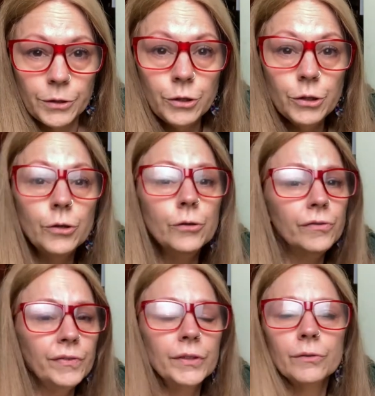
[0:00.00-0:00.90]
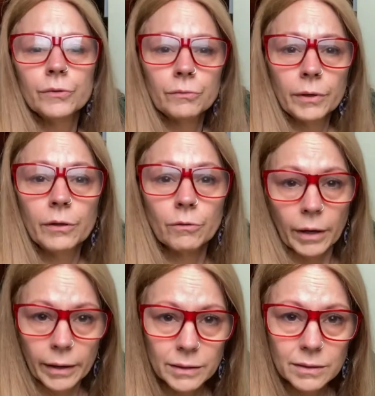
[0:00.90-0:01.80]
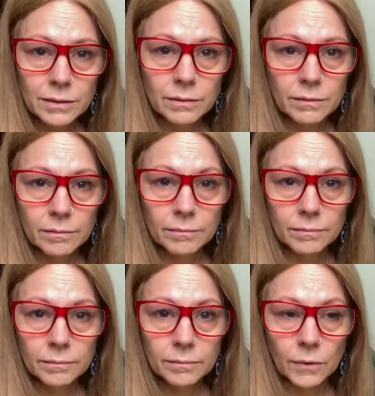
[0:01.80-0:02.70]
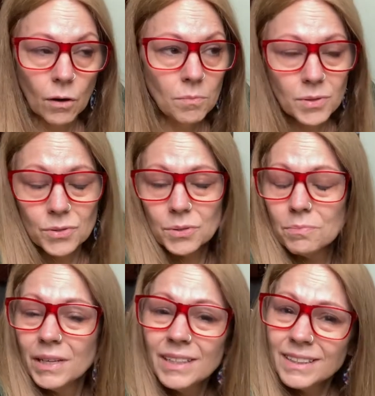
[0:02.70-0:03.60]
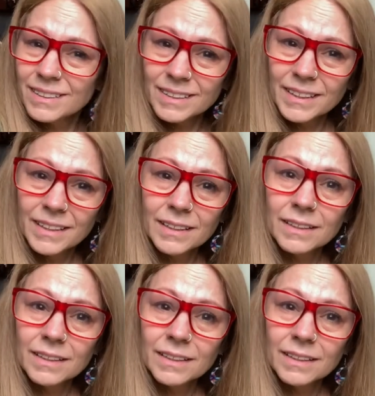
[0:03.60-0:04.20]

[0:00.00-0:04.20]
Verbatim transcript: You feel the regret almost immediately.